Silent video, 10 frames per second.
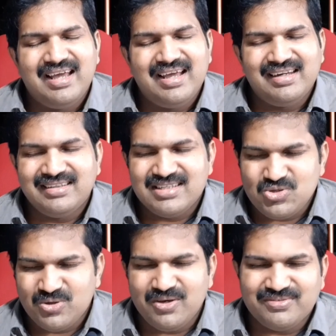And the
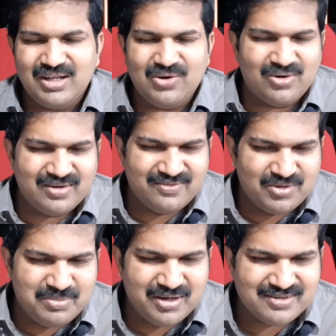joy of the Lord
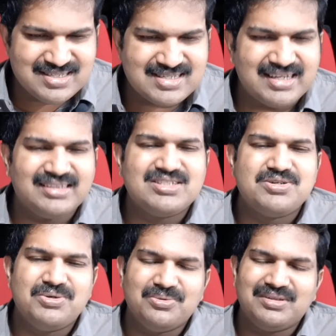would be our strength
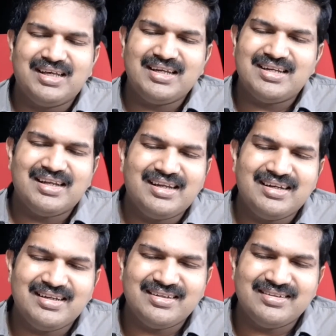to do that,
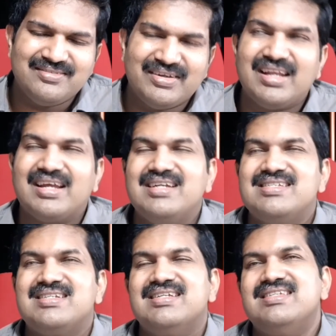and uh, we can
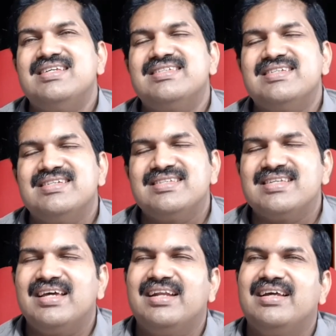consider Jesus
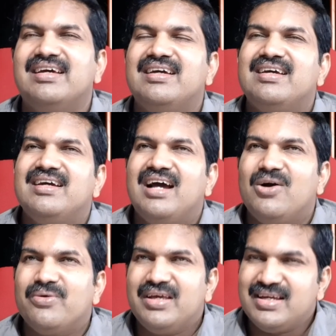and uh,
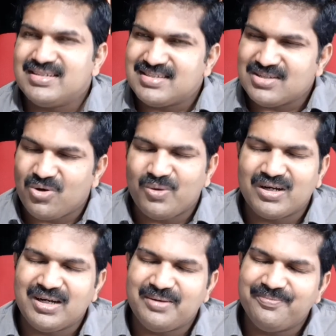how He has
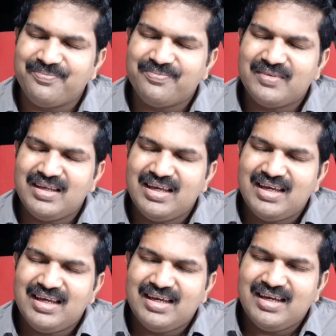overcome.
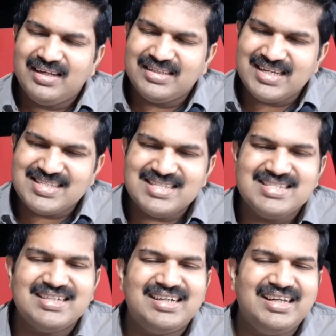And that is a
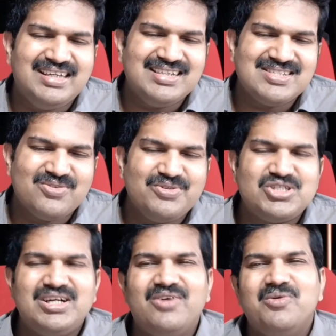journey, so we
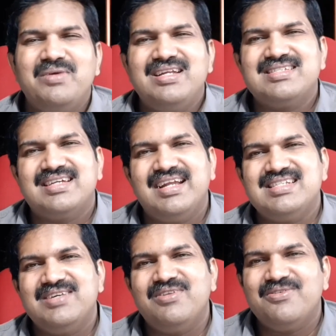should never be
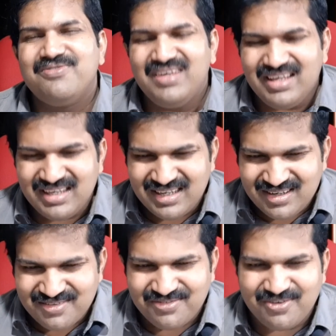discouraged, even if we
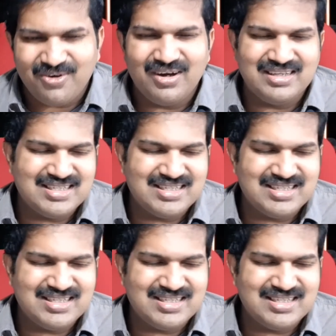fall.